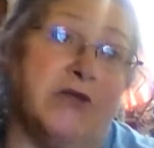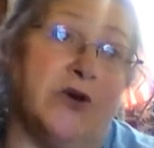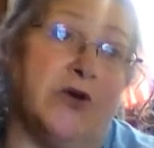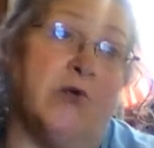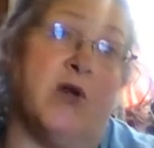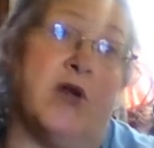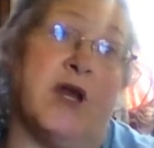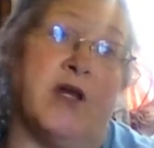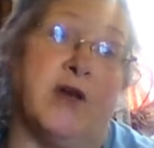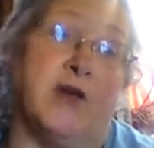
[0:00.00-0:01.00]
So, and
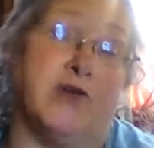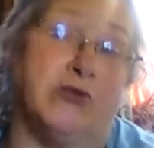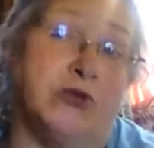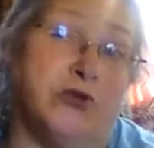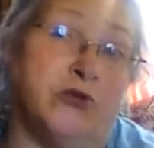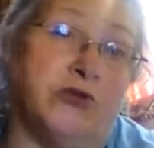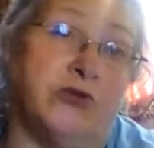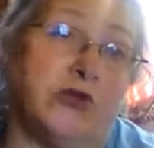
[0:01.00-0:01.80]
I can also use the